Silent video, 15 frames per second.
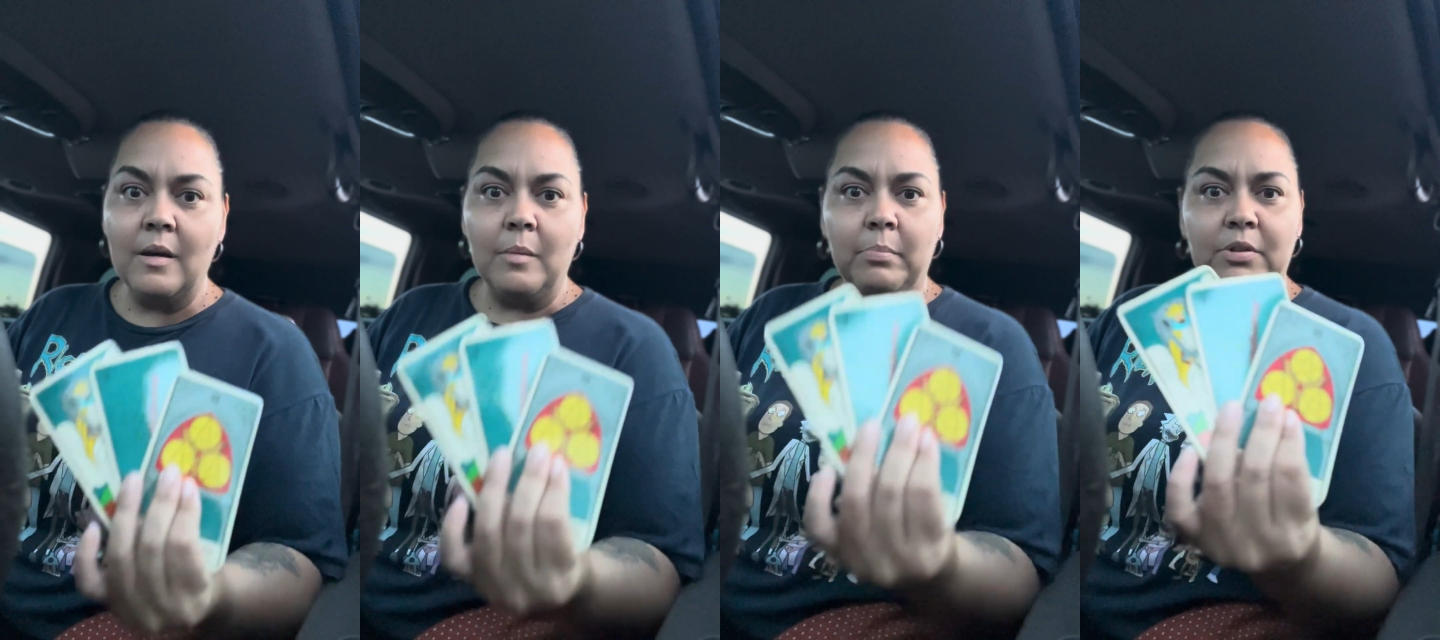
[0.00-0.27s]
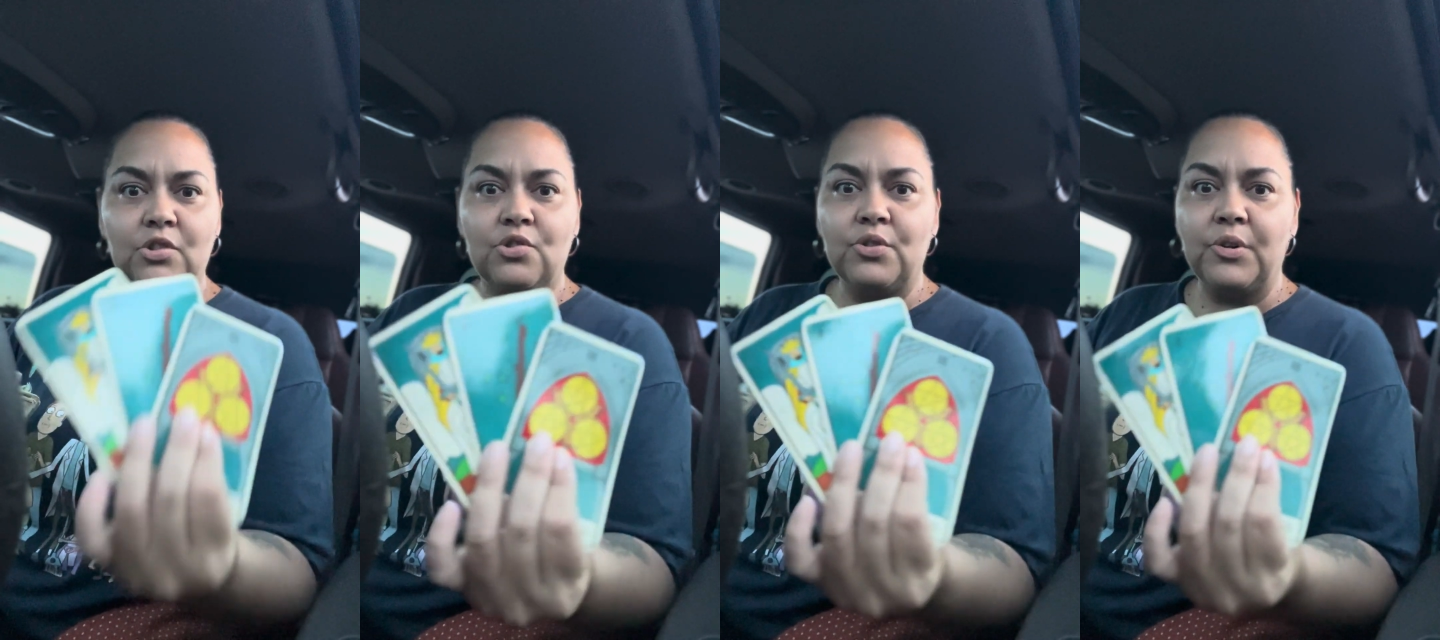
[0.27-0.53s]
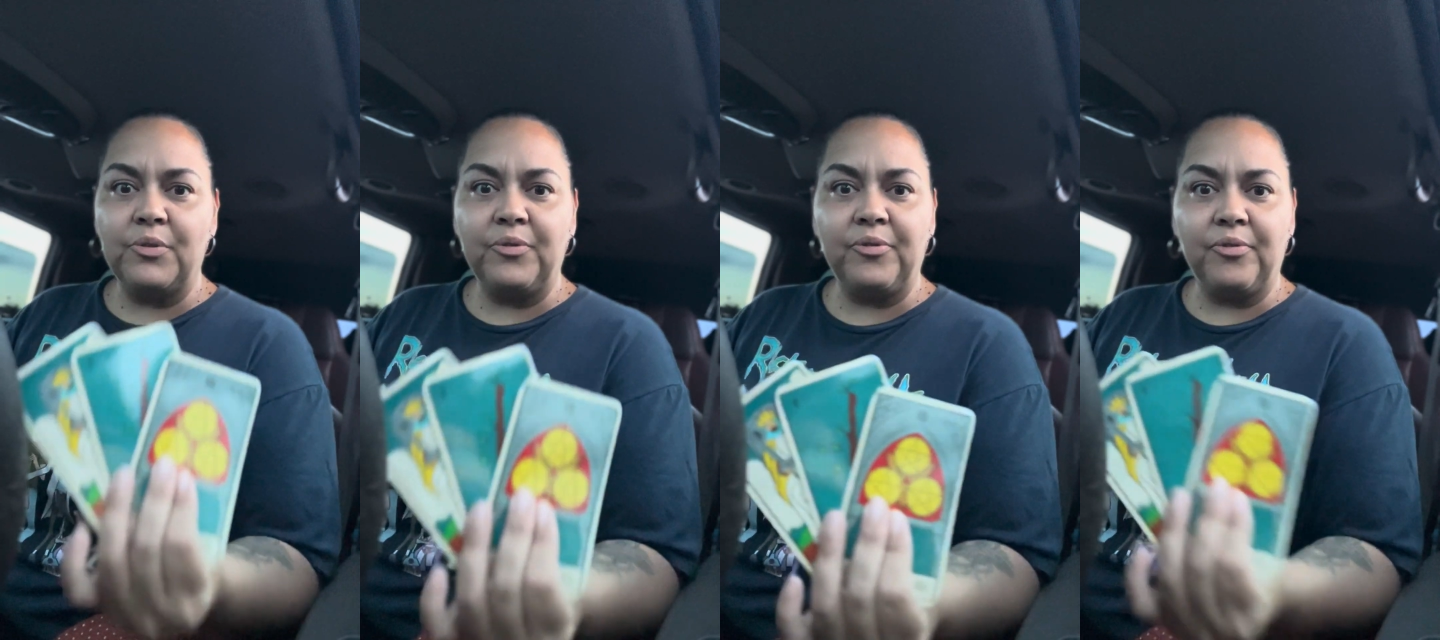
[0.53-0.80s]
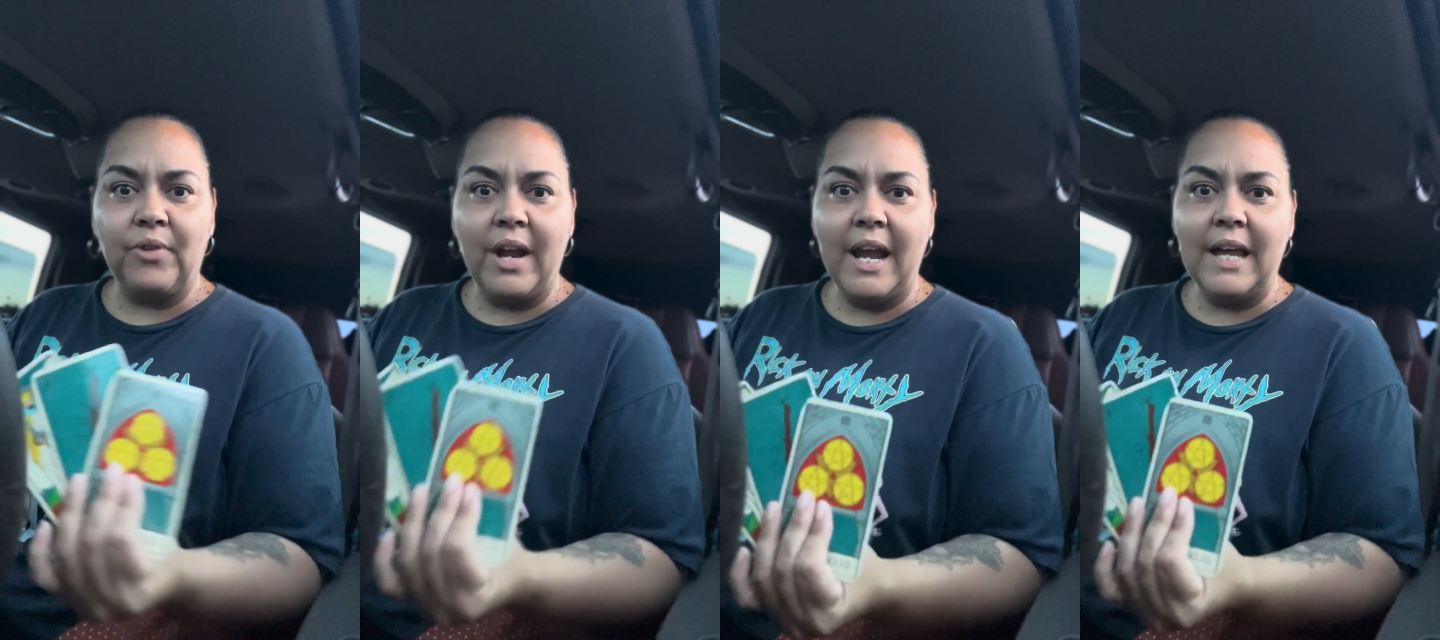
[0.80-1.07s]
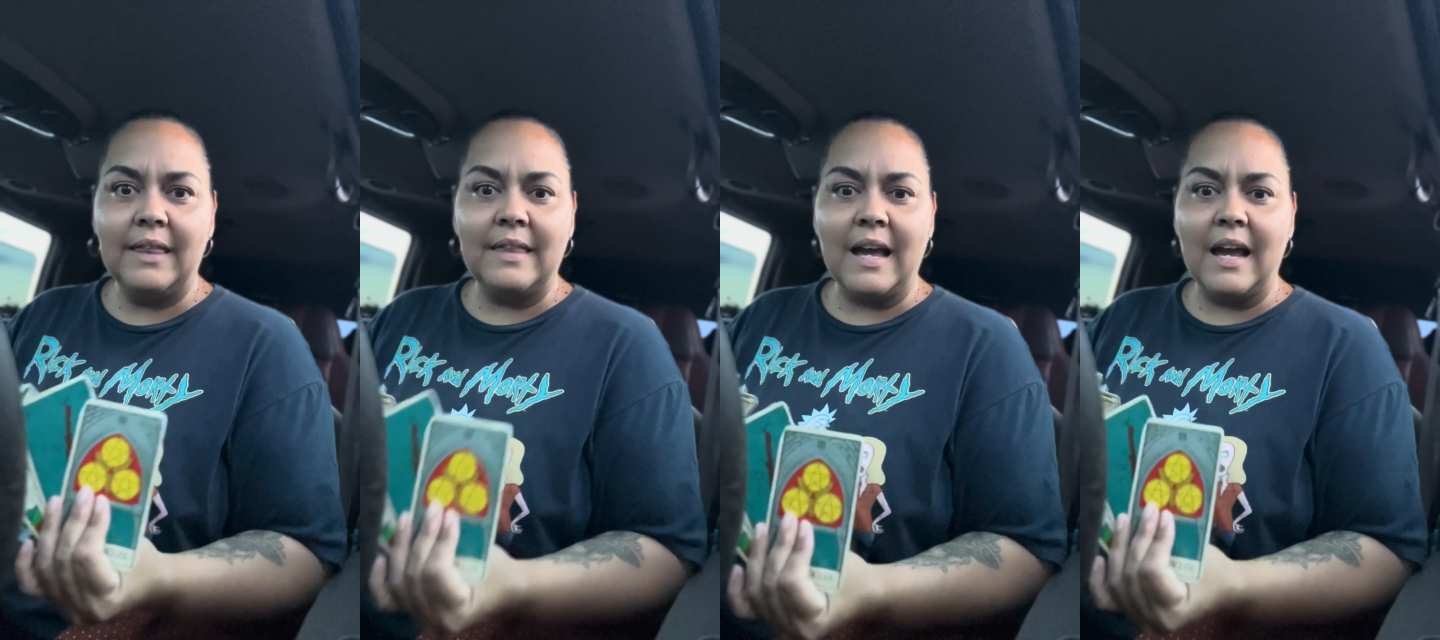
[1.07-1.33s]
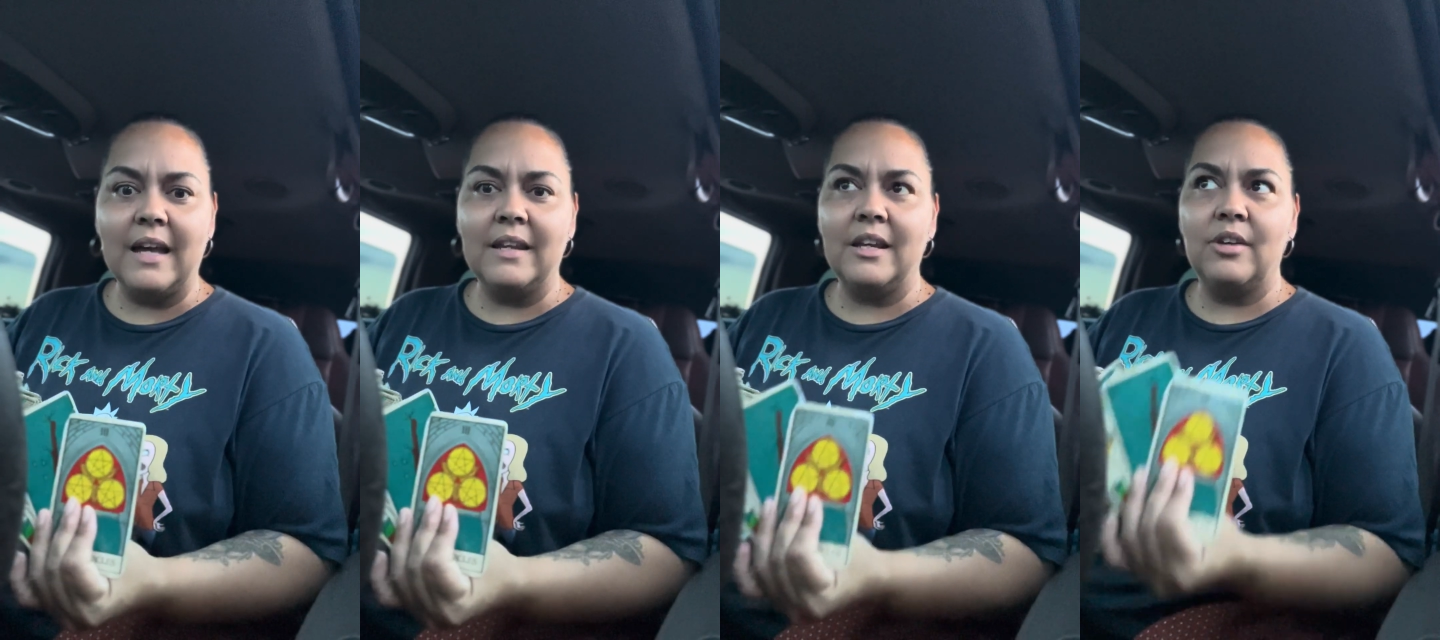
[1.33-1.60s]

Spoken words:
but you're afraid that